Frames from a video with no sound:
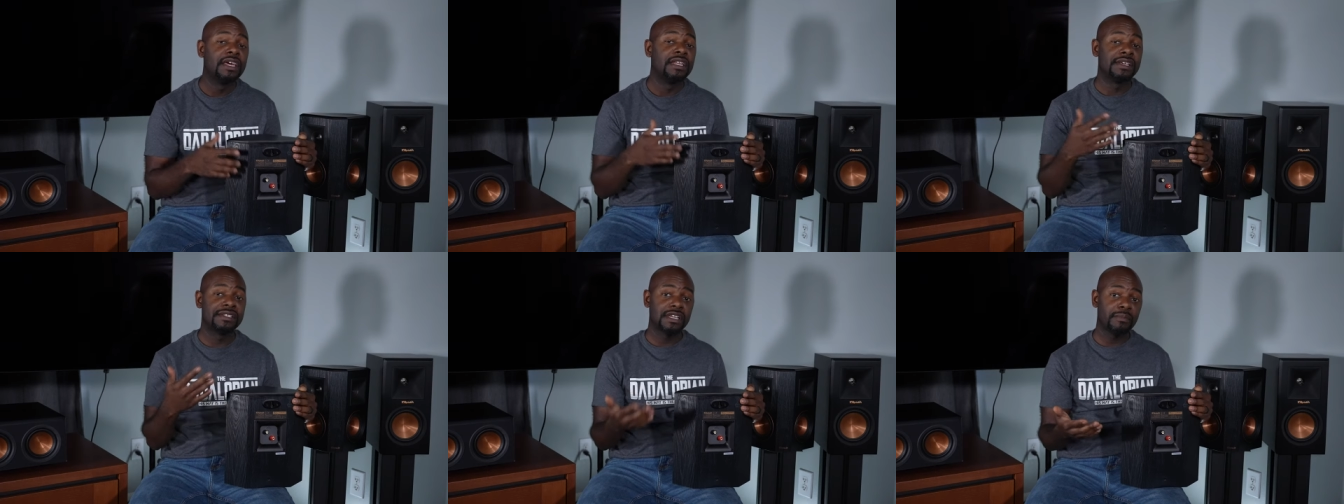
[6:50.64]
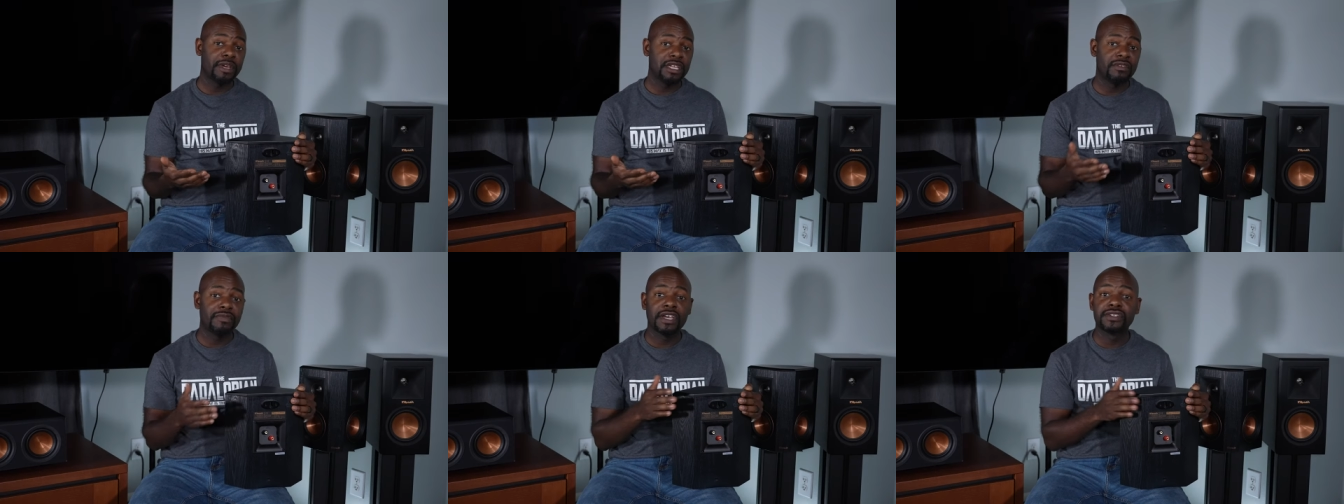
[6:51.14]
Now some
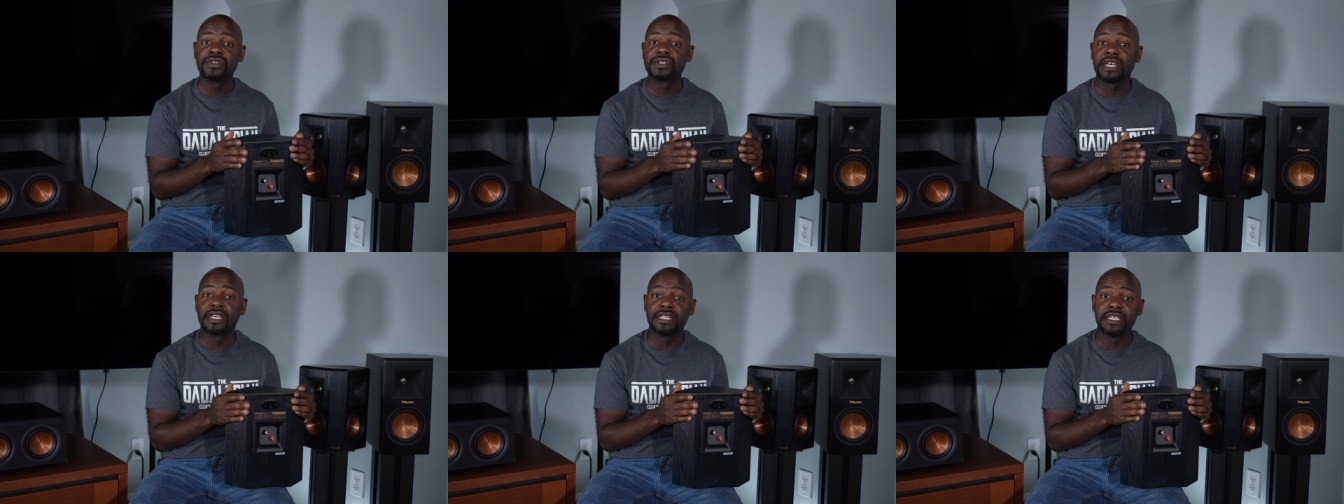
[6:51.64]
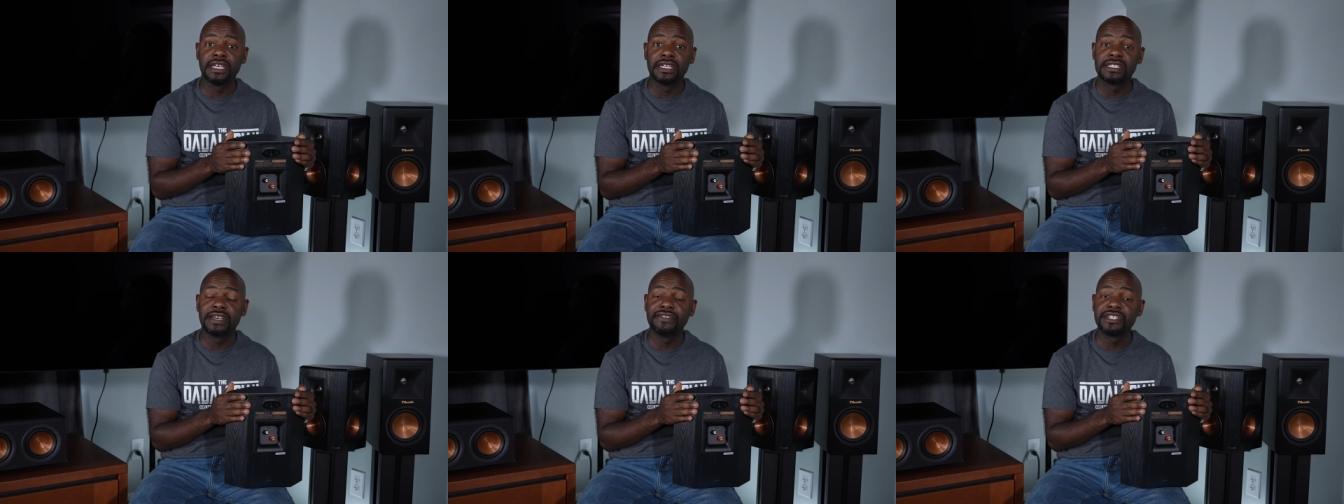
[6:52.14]
manufacturers like the uh,
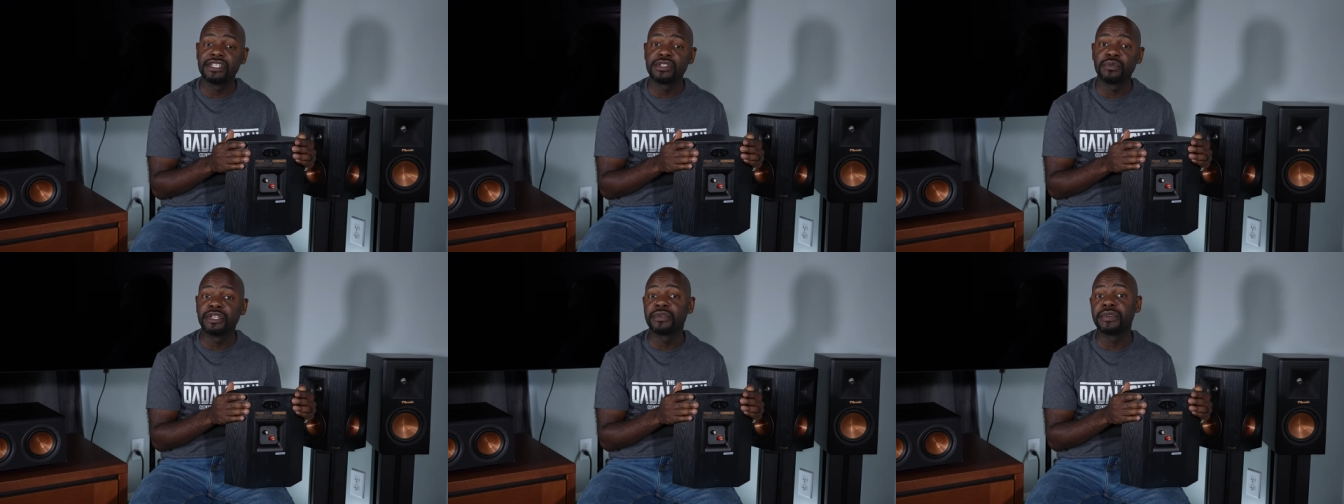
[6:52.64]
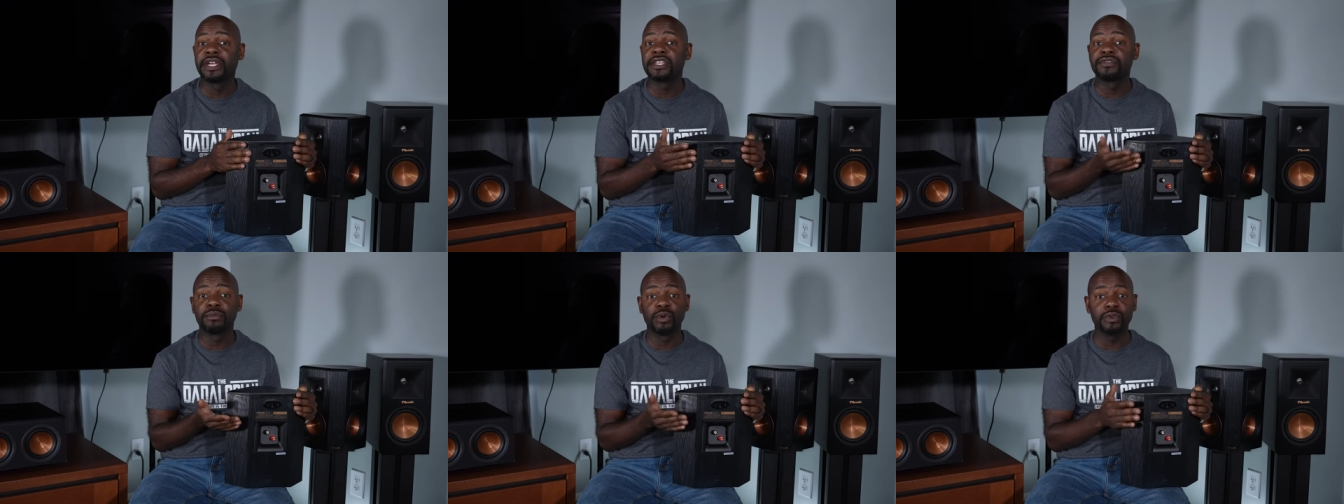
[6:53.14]
1723S
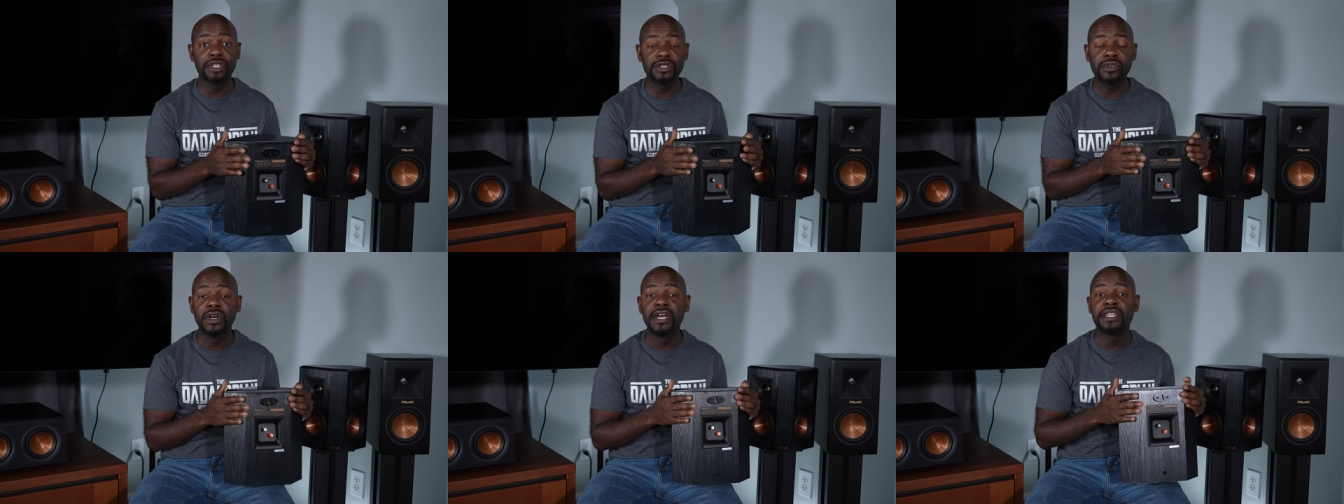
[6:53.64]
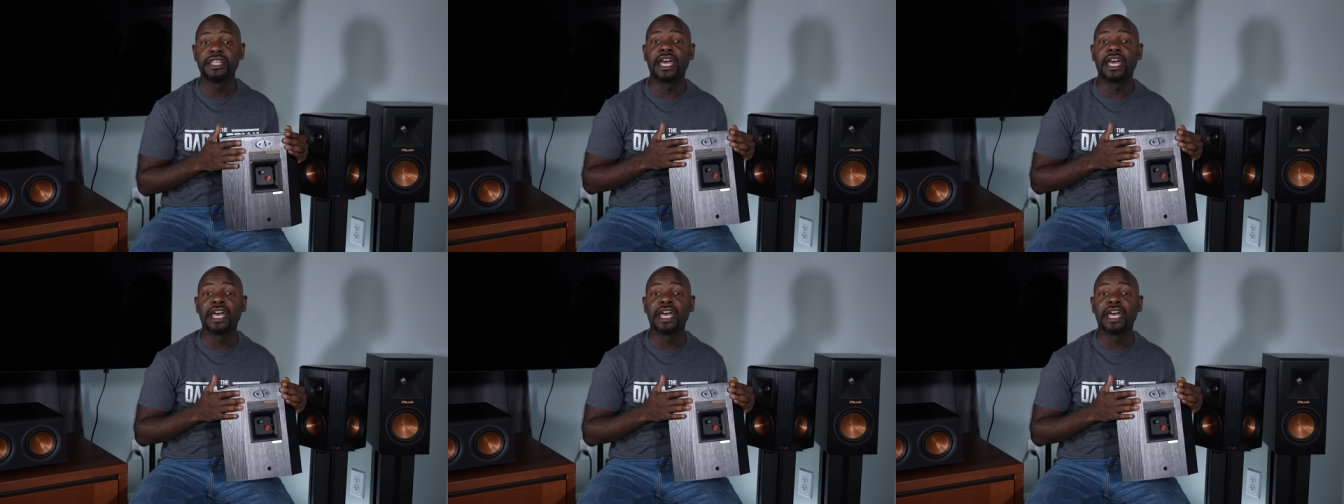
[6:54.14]
from Arendal, they